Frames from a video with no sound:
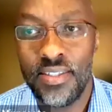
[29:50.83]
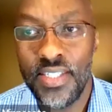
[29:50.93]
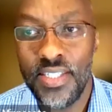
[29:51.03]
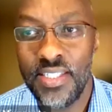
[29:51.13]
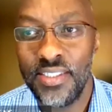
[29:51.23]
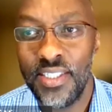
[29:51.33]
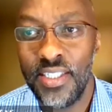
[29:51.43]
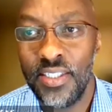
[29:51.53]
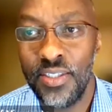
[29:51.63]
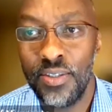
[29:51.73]

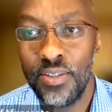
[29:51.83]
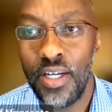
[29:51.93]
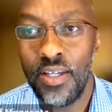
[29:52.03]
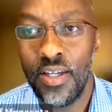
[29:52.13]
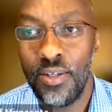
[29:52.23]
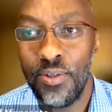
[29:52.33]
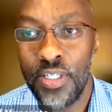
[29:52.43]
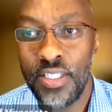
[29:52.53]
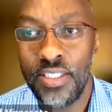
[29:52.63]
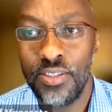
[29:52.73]
researcher, you I, I look
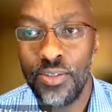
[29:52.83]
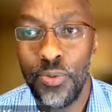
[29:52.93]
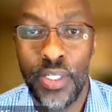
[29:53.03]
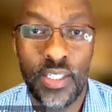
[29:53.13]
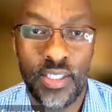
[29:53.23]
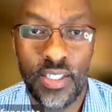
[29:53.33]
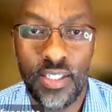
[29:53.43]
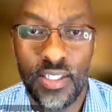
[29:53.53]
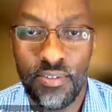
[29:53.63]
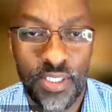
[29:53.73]
at these two ways,
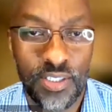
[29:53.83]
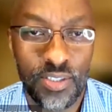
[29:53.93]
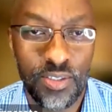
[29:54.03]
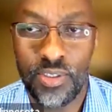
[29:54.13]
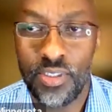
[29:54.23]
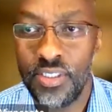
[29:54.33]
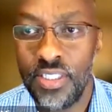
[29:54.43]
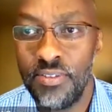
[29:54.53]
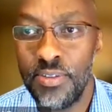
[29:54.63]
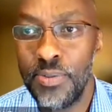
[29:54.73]
and it fits to
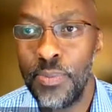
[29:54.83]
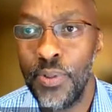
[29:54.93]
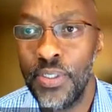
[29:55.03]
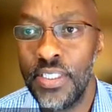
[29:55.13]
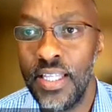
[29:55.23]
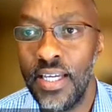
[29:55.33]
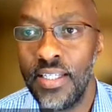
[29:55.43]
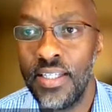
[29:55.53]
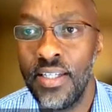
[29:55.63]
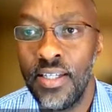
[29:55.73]
Stephen's point
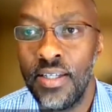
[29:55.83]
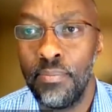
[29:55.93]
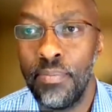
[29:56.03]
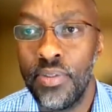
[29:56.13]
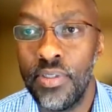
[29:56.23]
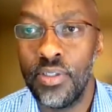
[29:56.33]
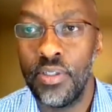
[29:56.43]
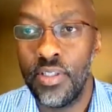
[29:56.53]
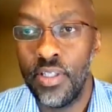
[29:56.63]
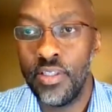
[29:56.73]
that
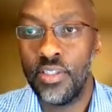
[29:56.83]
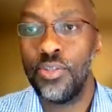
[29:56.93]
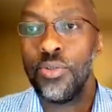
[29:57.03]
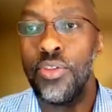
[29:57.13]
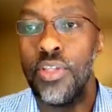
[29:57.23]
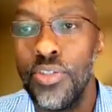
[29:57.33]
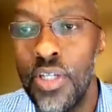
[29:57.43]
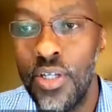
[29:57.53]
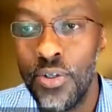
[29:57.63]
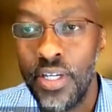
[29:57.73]
the, the two things
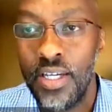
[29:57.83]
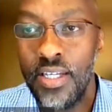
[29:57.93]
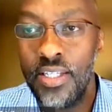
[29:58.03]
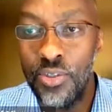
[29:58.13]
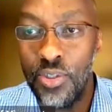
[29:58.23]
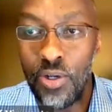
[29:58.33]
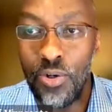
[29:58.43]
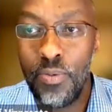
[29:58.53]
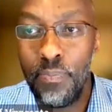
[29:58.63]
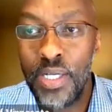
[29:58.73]
you're looking at is your
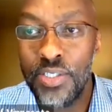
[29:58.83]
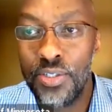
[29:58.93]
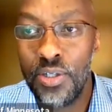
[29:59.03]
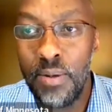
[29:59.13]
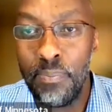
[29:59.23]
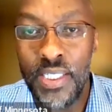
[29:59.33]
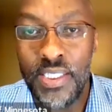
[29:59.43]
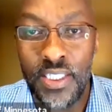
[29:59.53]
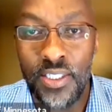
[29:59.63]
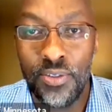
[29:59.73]
own personal
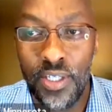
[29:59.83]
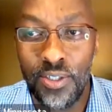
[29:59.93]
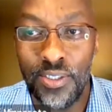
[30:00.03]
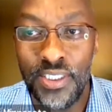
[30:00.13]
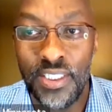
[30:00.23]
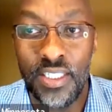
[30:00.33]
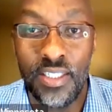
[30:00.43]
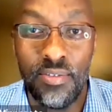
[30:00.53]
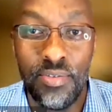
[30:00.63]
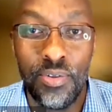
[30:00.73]
capacity to negotiate.
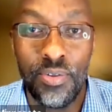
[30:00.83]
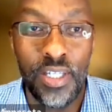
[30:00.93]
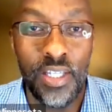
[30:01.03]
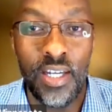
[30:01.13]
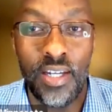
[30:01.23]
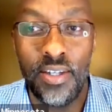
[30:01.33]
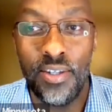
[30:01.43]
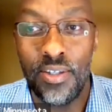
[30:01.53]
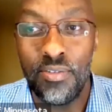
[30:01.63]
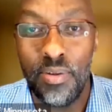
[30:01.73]
If you really are
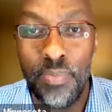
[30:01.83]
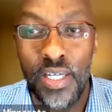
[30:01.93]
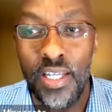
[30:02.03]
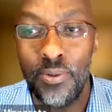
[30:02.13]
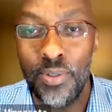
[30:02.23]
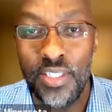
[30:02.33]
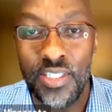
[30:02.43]
not familiar with